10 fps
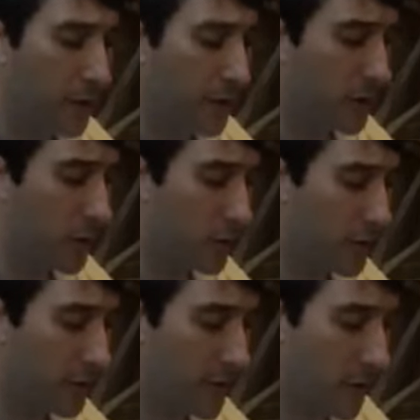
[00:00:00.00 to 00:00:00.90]
The
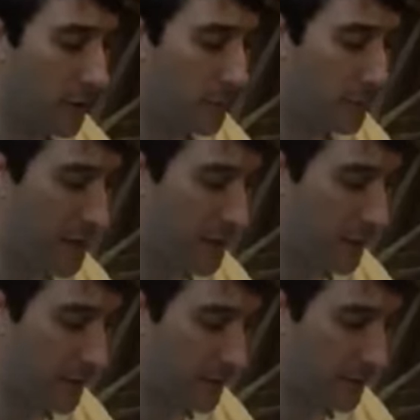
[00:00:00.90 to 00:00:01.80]
glory of young
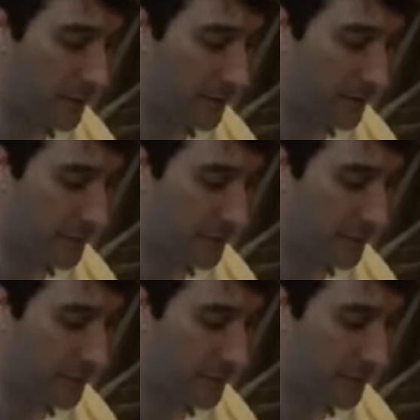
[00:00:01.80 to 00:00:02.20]
men is their